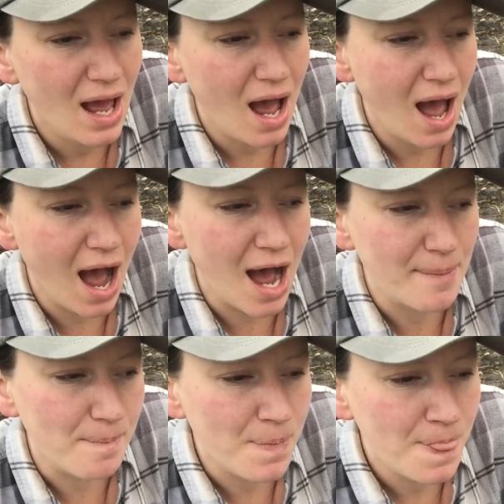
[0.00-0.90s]

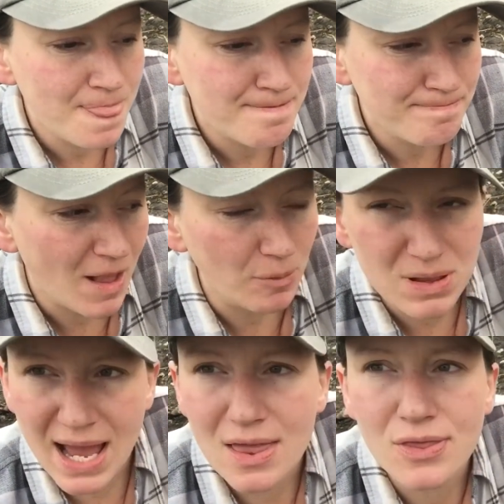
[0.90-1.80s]
I'll
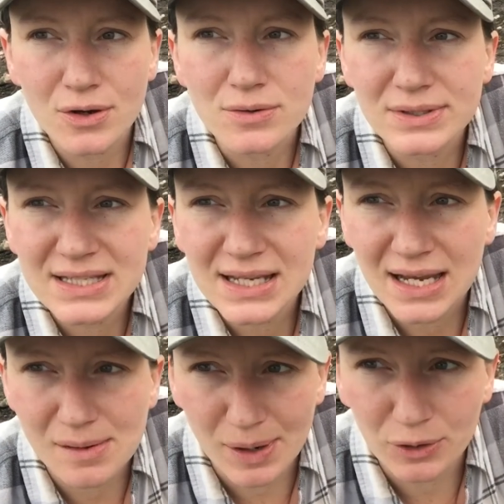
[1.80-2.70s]
plant those
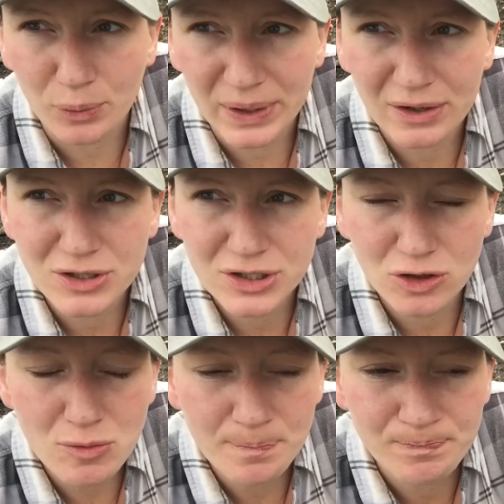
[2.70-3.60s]
in about a week or
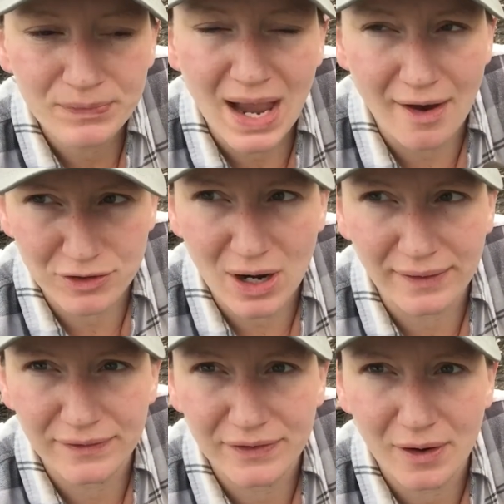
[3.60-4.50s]
two after
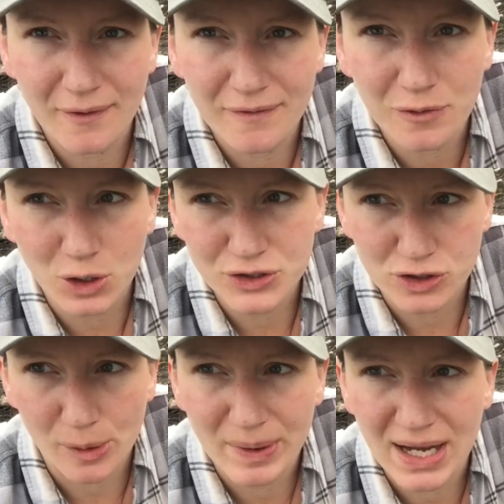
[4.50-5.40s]
I've force
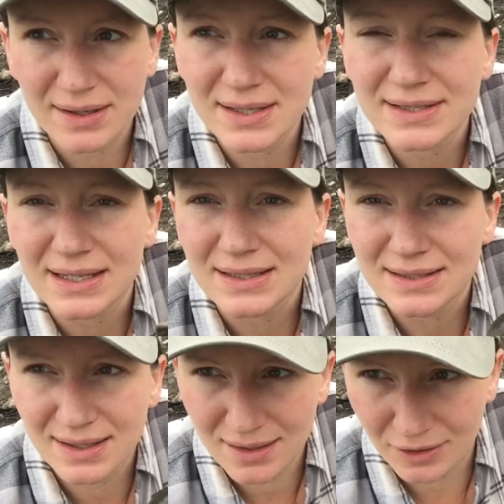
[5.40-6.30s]
germinated the seeds,
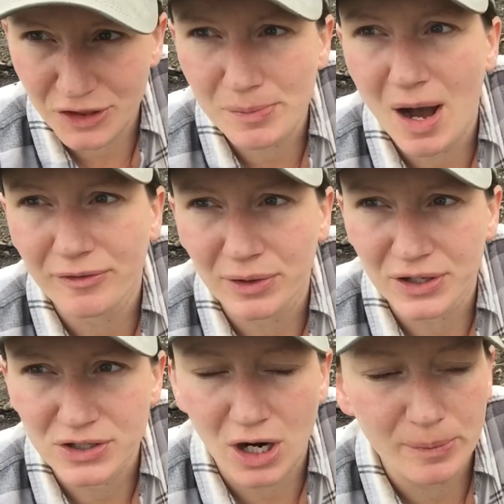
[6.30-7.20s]
killed them off with a
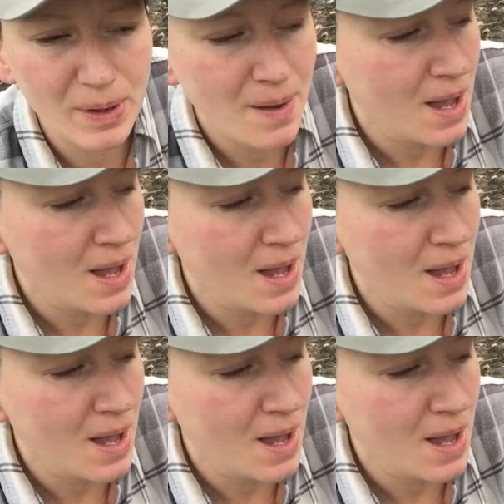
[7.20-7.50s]
tarp.